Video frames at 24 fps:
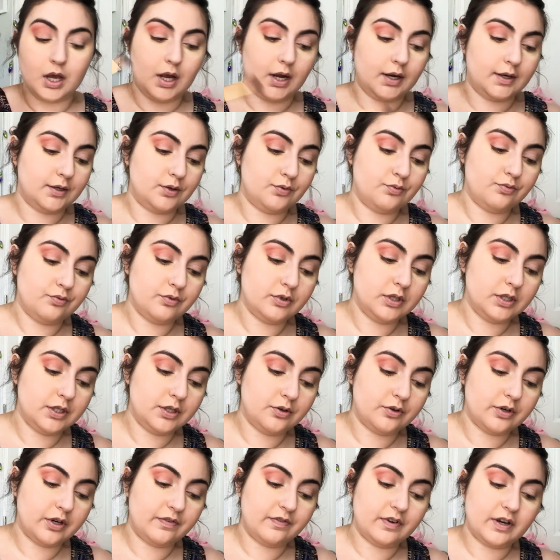And you really
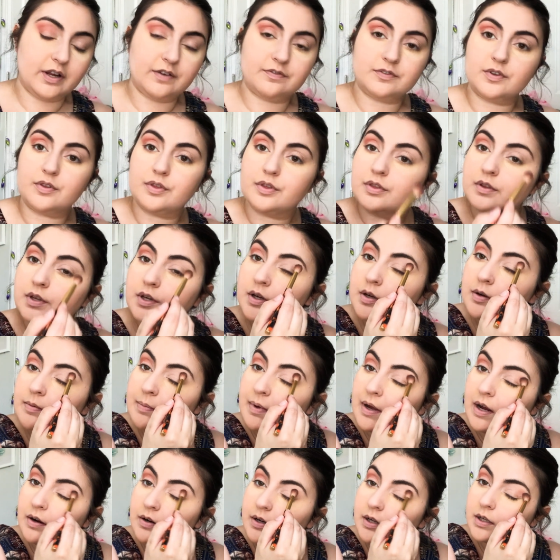don't even have to think
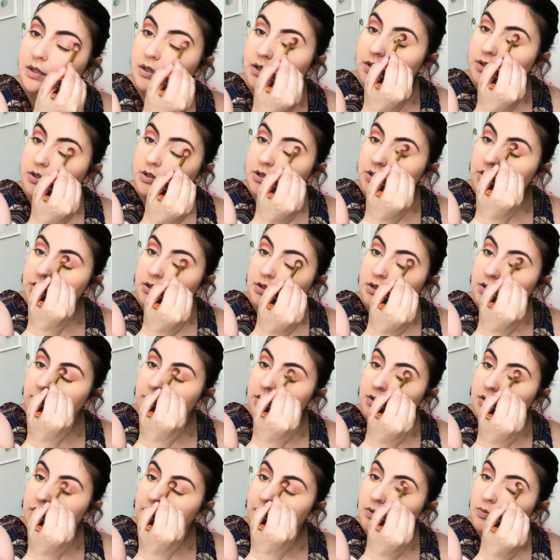about it. It just
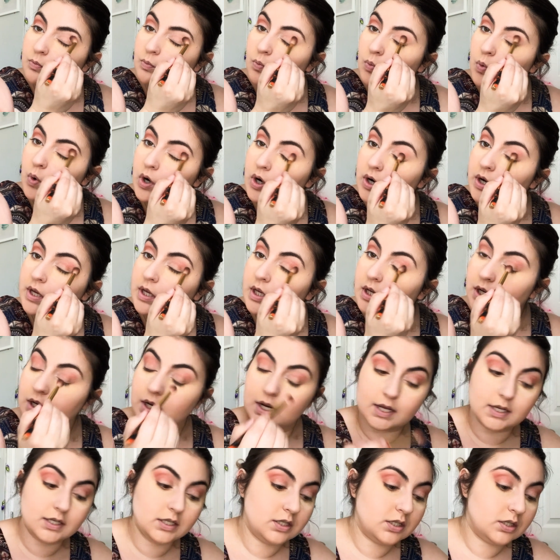work in
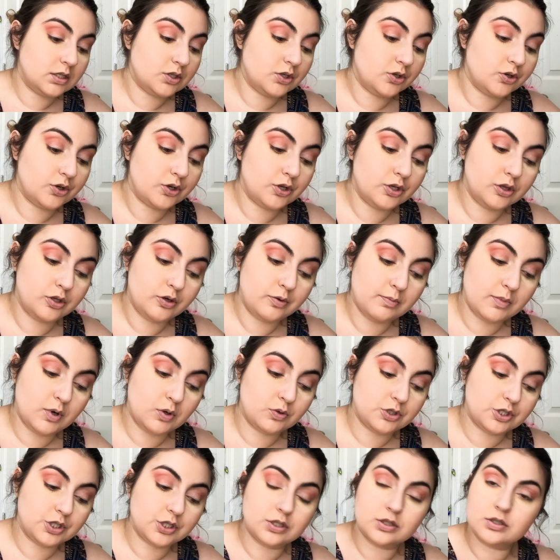nice circular
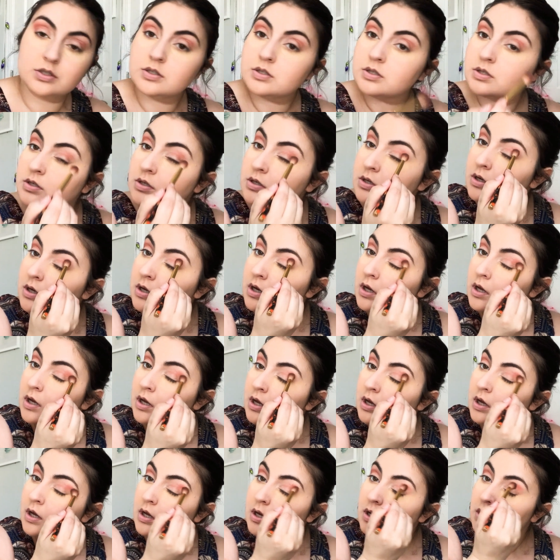motions.
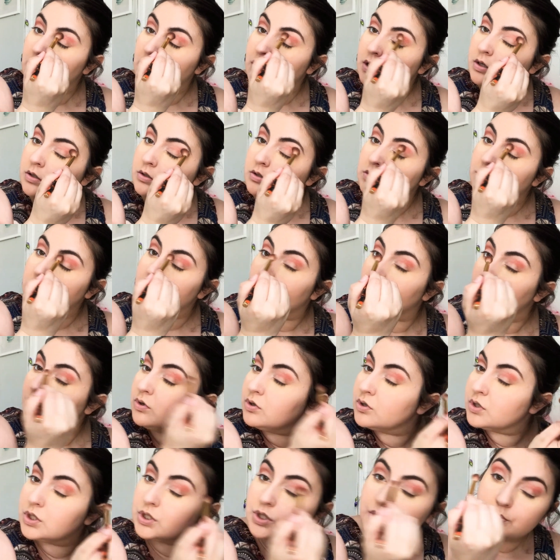Don't
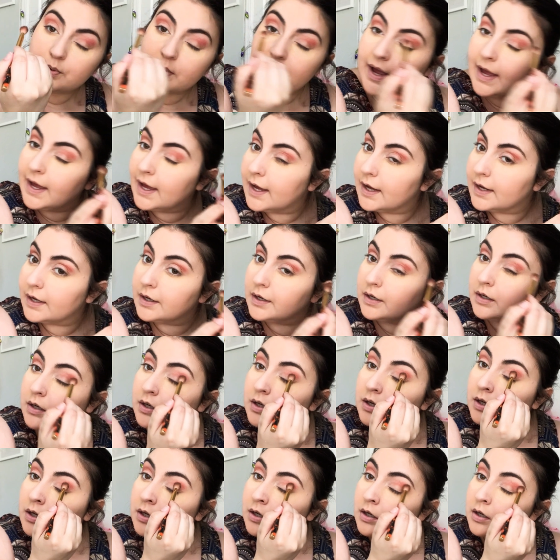drag.
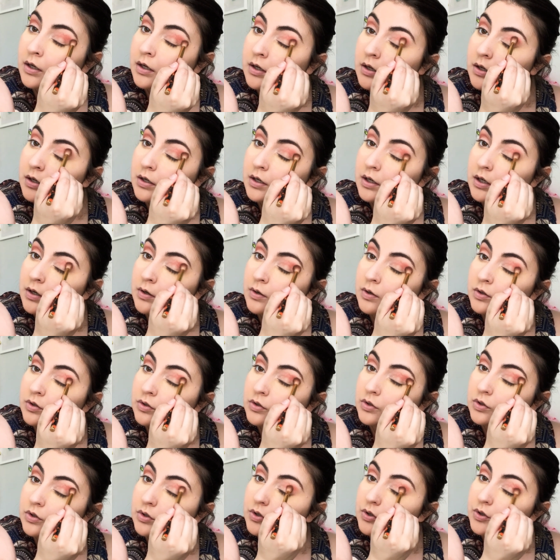
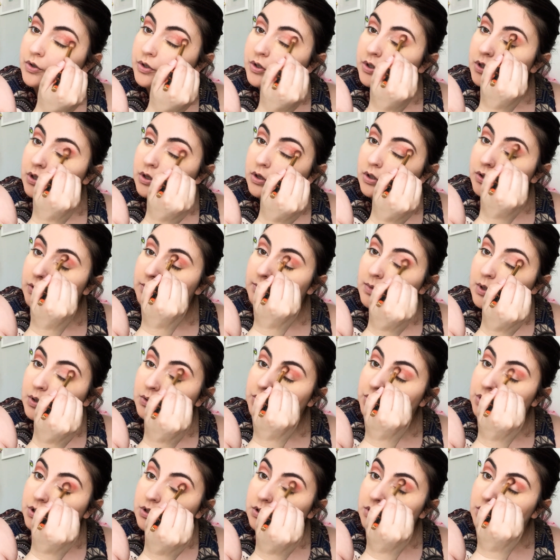Circular
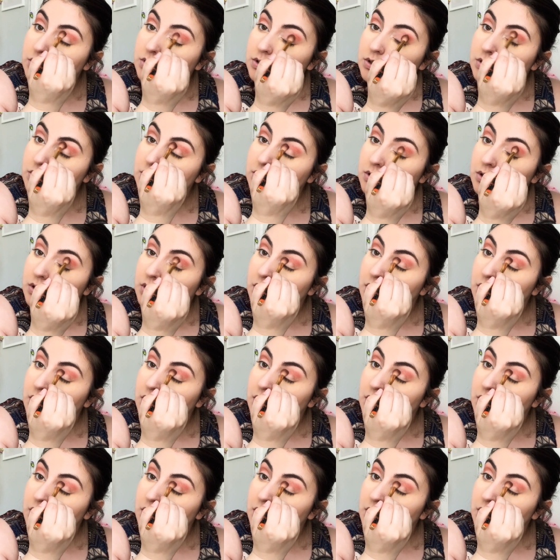motions.